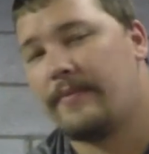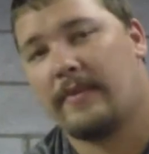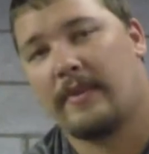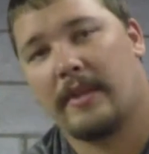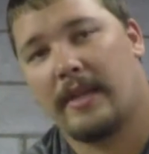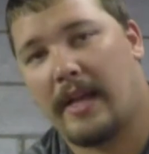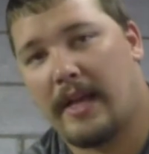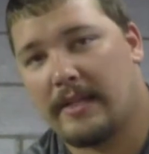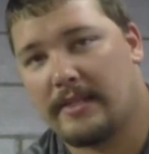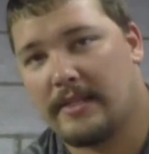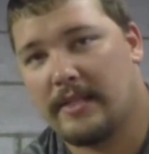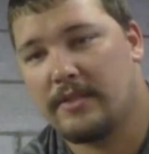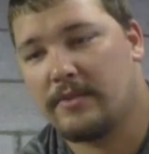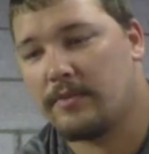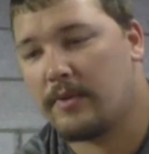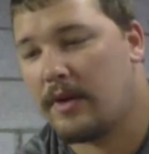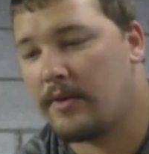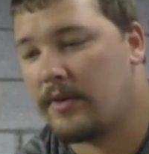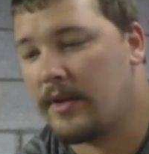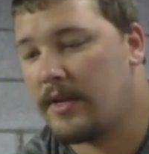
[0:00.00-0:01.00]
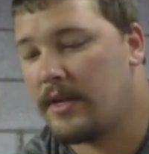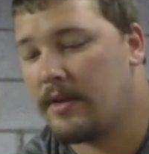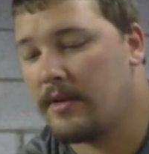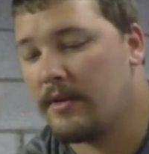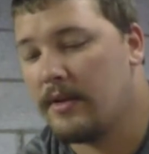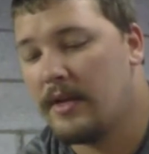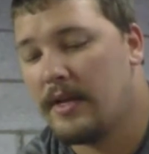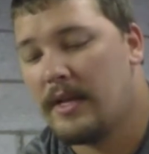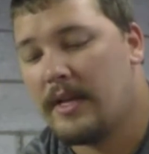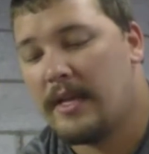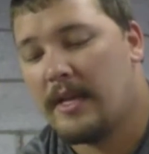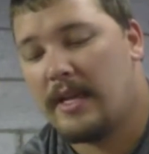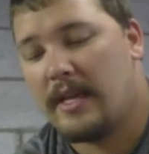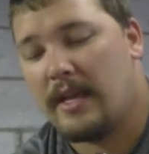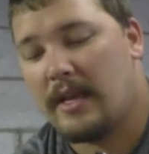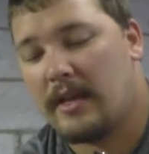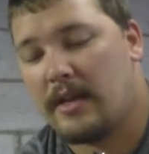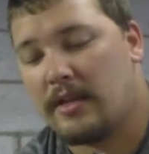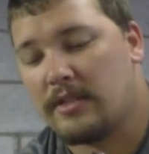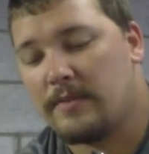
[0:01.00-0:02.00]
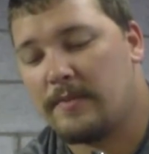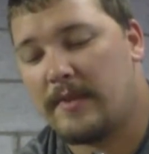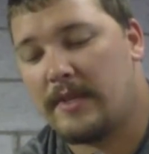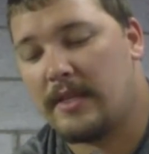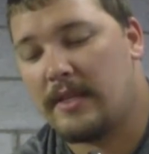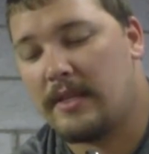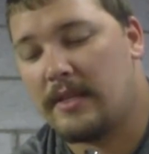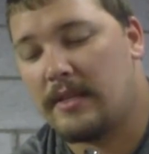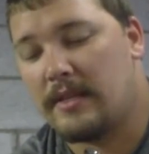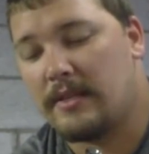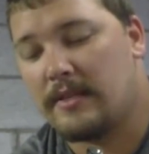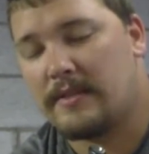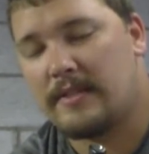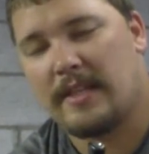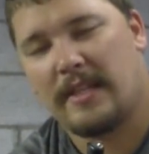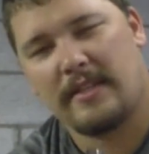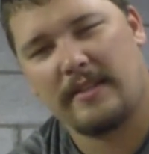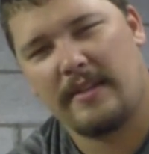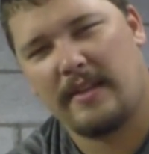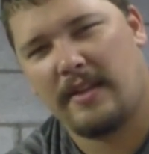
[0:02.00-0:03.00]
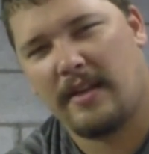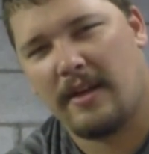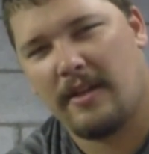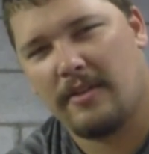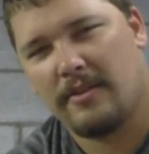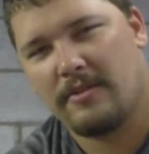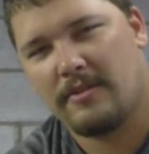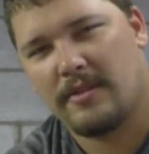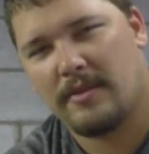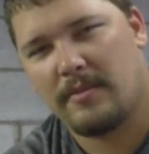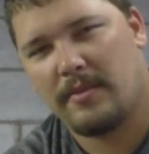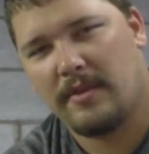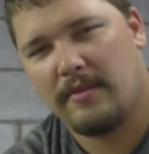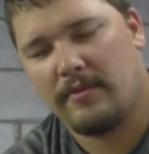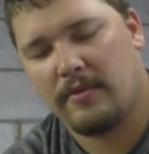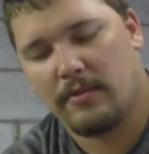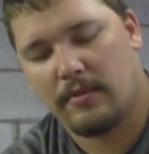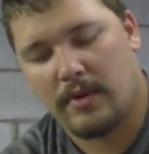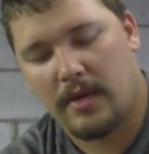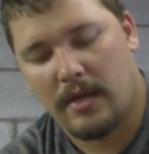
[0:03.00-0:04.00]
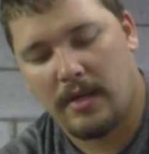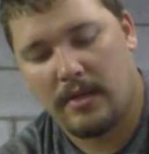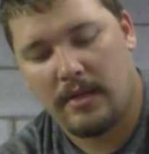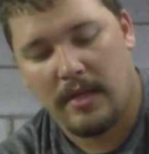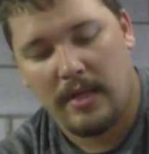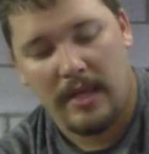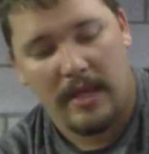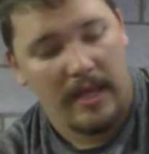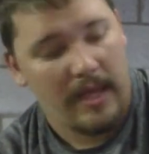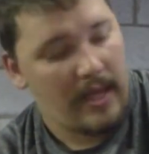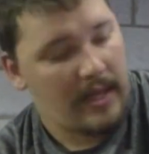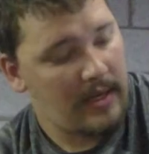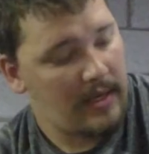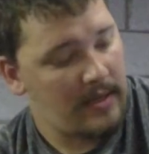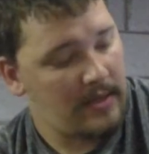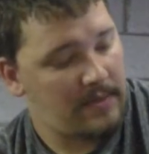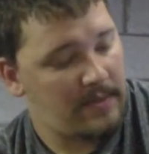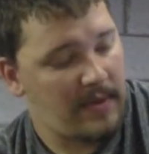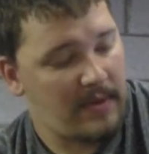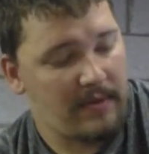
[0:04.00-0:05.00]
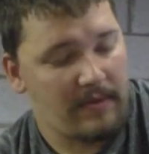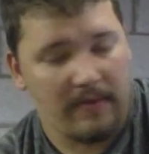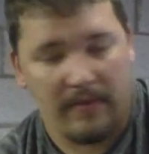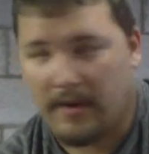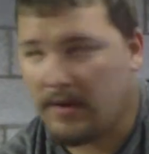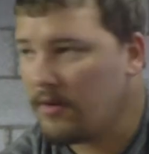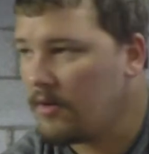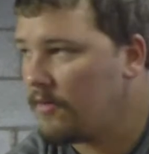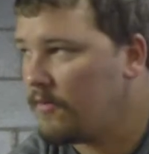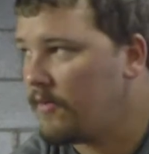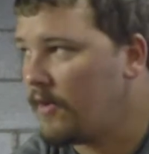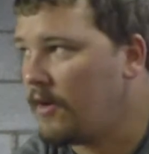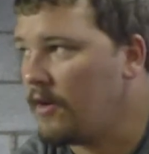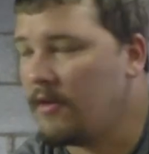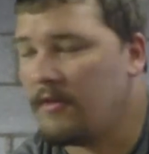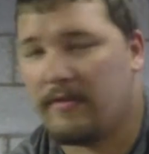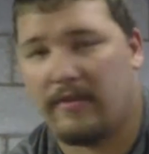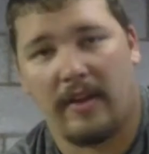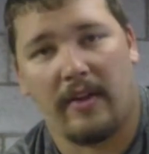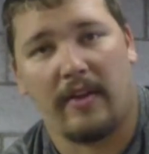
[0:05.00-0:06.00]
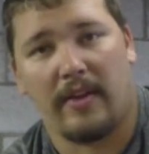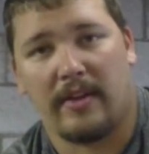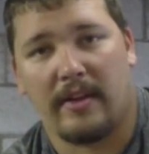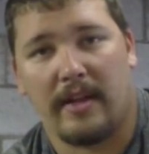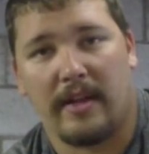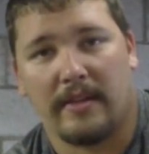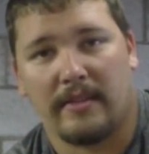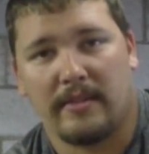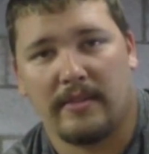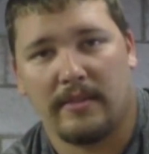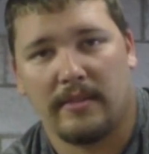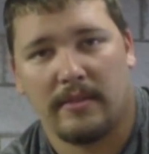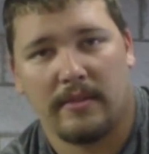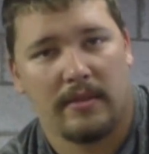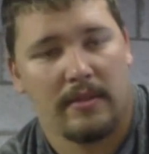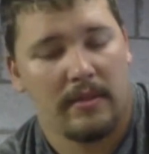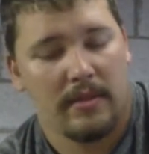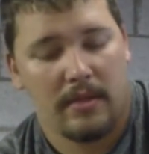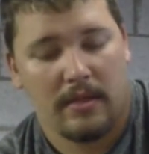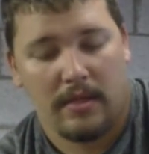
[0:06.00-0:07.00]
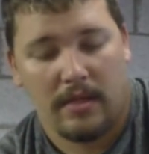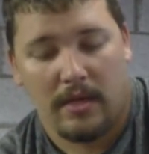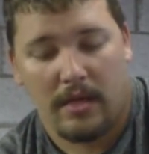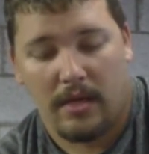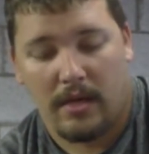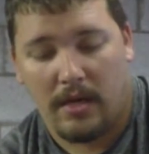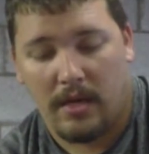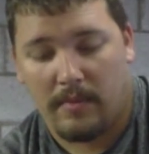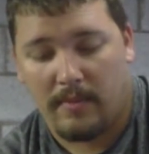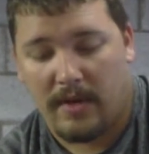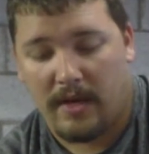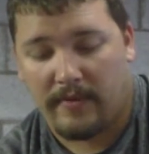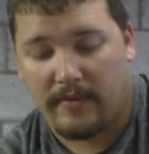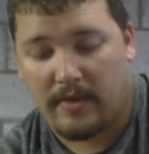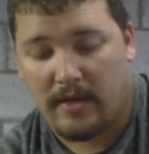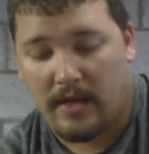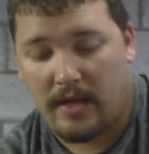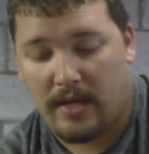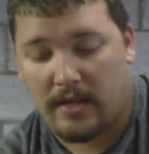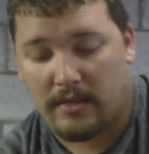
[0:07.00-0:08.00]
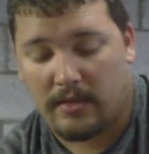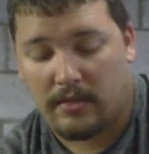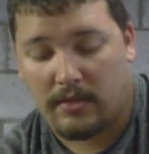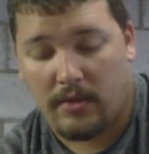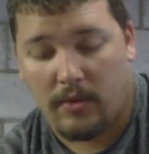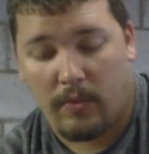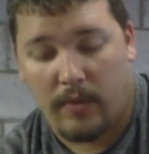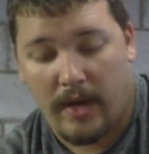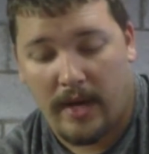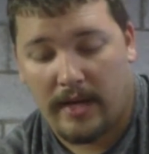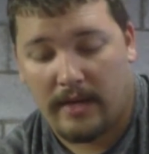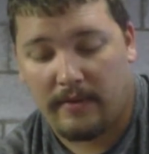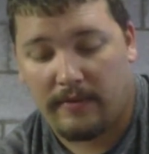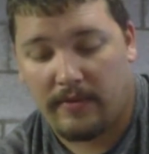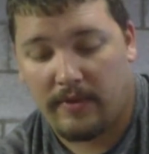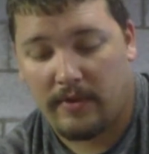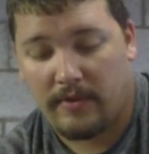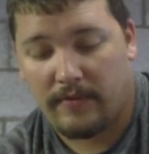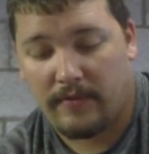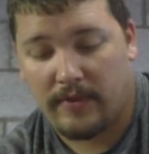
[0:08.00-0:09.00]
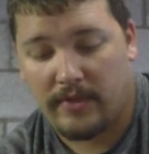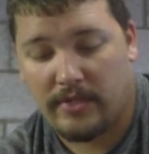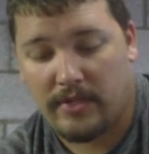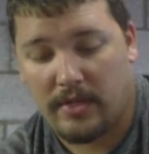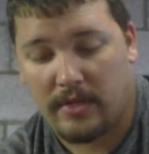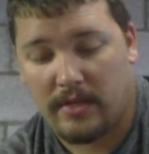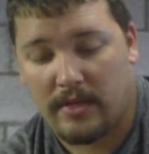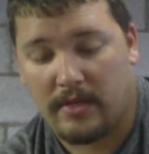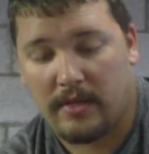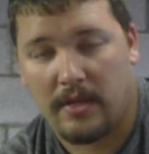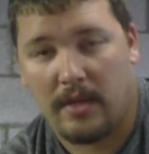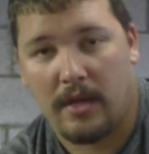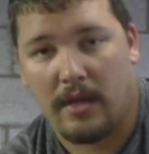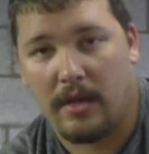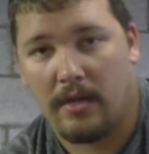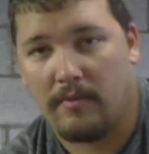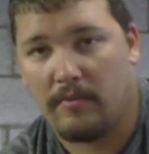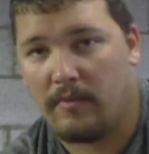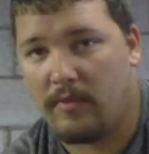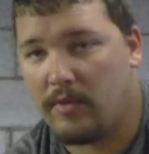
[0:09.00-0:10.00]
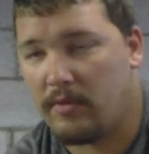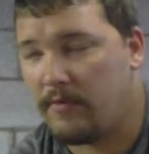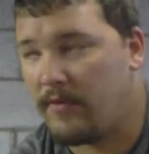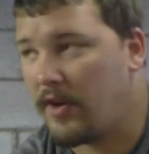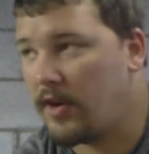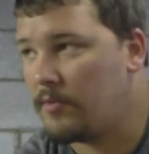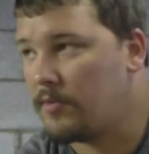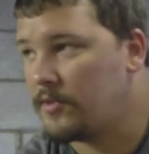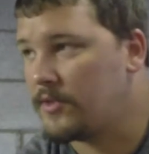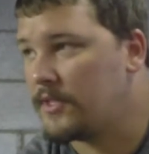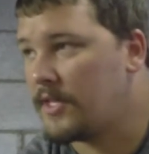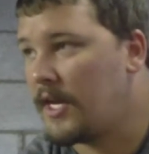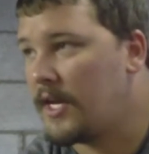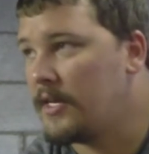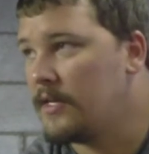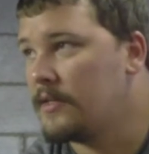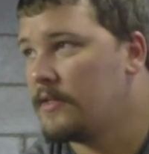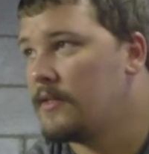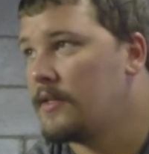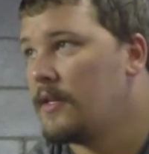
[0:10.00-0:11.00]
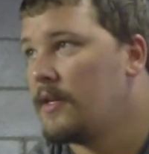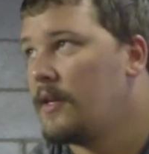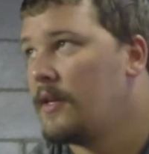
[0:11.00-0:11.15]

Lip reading: Guys, this rod right here, it cost me $60, I believe, for the rod, and it has been very, very, very nice. I've caught quite a few fish on it with variable size,